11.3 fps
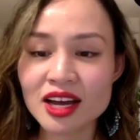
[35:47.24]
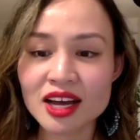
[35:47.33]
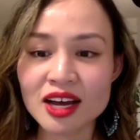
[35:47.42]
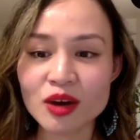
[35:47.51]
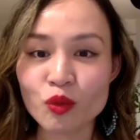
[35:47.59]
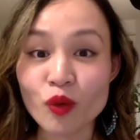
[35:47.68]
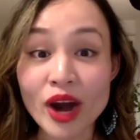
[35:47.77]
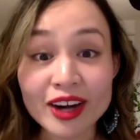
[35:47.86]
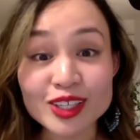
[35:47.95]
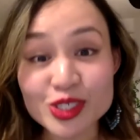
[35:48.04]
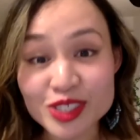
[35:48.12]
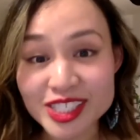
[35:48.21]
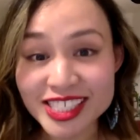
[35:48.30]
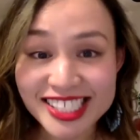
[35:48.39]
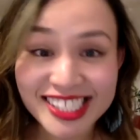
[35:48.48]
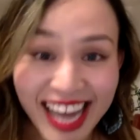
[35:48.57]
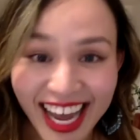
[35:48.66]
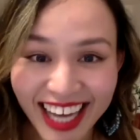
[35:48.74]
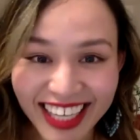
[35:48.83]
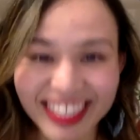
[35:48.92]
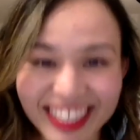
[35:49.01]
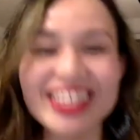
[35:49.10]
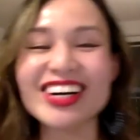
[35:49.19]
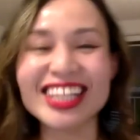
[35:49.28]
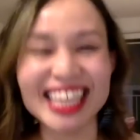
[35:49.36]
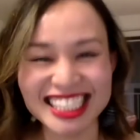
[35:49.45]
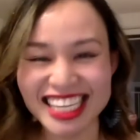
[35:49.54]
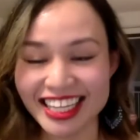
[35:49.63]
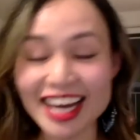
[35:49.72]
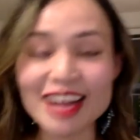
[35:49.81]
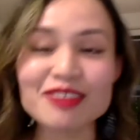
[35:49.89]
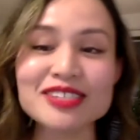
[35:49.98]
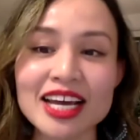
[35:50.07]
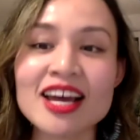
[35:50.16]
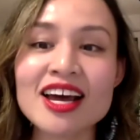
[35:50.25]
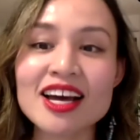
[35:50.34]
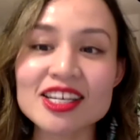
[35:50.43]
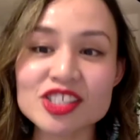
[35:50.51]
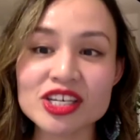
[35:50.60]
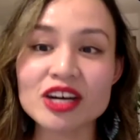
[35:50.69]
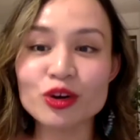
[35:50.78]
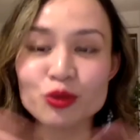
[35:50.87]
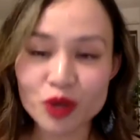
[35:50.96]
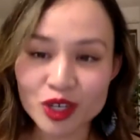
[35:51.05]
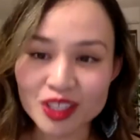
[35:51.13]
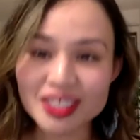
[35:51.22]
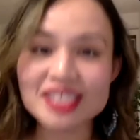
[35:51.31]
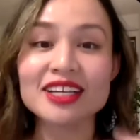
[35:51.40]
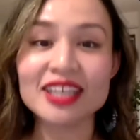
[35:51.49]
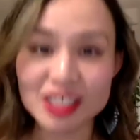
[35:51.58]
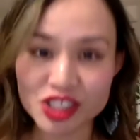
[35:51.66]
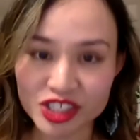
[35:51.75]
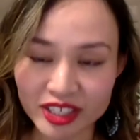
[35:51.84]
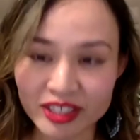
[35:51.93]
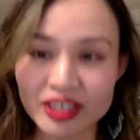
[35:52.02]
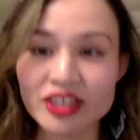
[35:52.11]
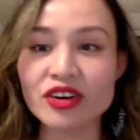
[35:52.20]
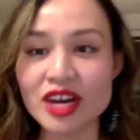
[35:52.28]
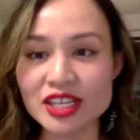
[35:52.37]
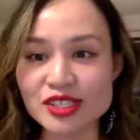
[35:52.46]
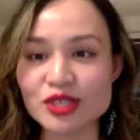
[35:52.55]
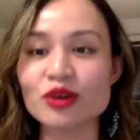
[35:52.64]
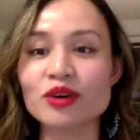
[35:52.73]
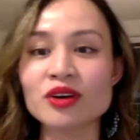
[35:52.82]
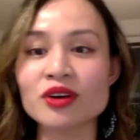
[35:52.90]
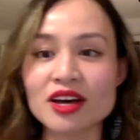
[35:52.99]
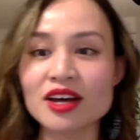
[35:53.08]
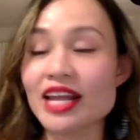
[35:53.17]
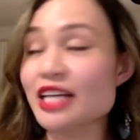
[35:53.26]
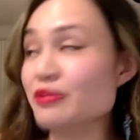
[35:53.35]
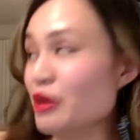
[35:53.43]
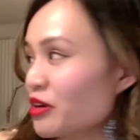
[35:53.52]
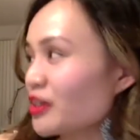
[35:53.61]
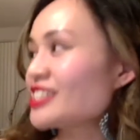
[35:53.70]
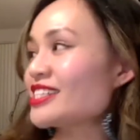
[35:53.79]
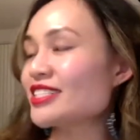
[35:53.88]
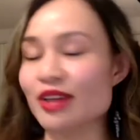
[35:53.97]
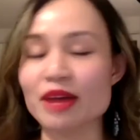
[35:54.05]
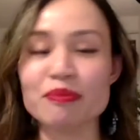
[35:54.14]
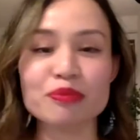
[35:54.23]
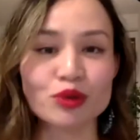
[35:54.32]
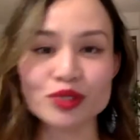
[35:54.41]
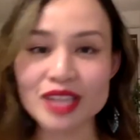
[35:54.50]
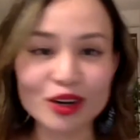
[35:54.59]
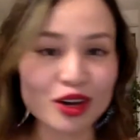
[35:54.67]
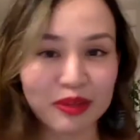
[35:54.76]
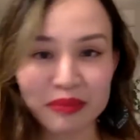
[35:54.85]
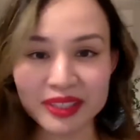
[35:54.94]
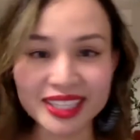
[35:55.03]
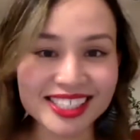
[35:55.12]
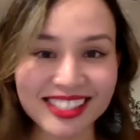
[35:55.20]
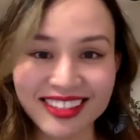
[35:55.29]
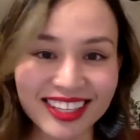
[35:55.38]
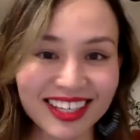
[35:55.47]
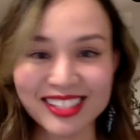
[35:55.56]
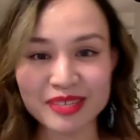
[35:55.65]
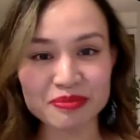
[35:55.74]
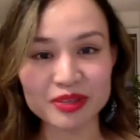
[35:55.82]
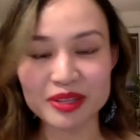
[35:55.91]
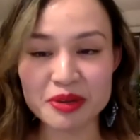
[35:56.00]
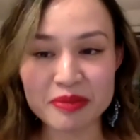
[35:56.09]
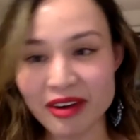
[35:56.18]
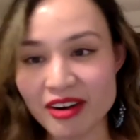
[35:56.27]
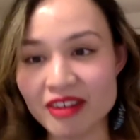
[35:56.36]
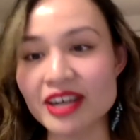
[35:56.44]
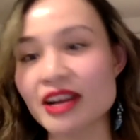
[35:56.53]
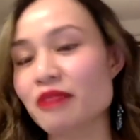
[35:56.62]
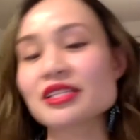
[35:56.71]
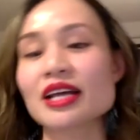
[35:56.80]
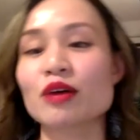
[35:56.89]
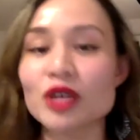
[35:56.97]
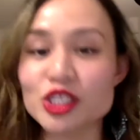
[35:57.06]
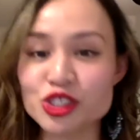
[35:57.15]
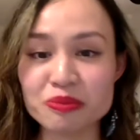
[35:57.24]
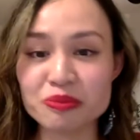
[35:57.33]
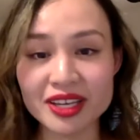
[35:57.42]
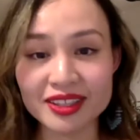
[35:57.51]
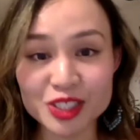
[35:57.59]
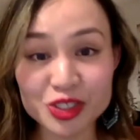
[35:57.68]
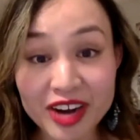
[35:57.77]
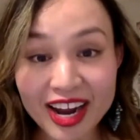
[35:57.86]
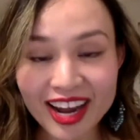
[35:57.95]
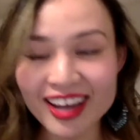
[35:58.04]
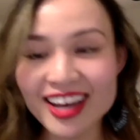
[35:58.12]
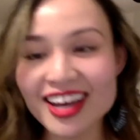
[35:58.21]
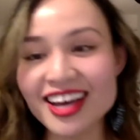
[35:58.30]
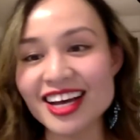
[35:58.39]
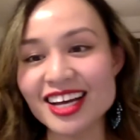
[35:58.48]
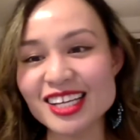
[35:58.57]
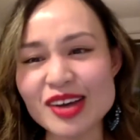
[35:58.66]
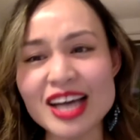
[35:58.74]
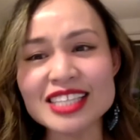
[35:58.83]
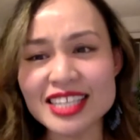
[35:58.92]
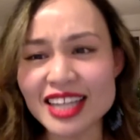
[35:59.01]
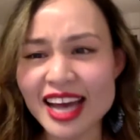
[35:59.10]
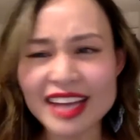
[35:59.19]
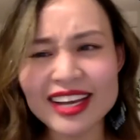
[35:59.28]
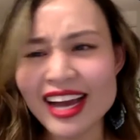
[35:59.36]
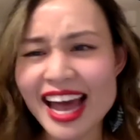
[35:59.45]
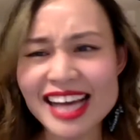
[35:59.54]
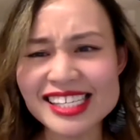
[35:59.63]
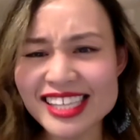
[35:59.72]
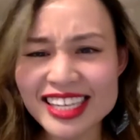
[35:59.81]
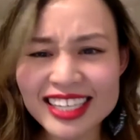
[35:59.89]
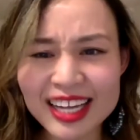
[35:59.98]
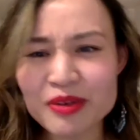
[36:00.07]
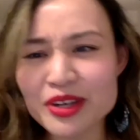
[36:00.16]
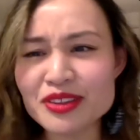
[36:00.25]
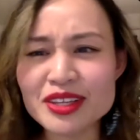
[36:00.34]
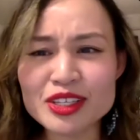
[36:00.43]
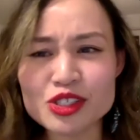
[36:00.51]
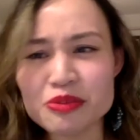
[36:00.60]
where should she stand? You know, things like that. And I was like, her world is the kitchen, you know? And so that's my real kitchen. So I pulled out all the Malaysian things and put them in the background. And I was like, what should be in the tray? So actually, like, I think I asked Yin, like, what do you think should be